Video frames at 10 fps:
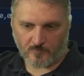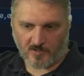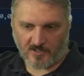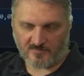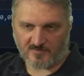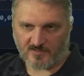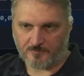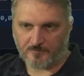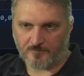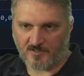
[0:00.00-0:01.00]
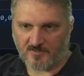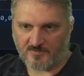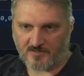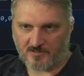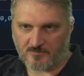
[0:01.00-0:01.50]
it's
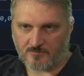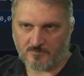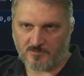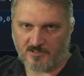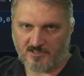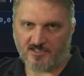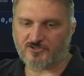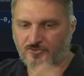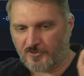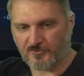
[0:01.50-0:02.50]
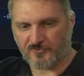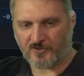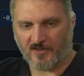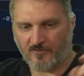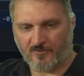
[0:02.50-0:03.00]
a industrial
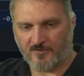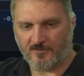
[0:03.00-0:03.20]
strength,